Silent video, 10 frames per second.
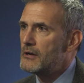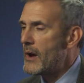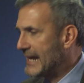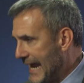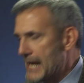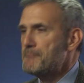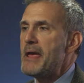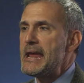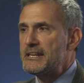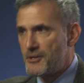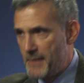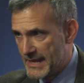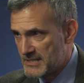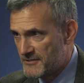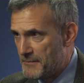Oh, I can't make
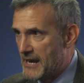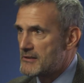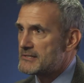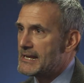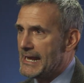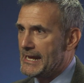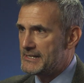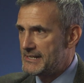demands of parents. I can't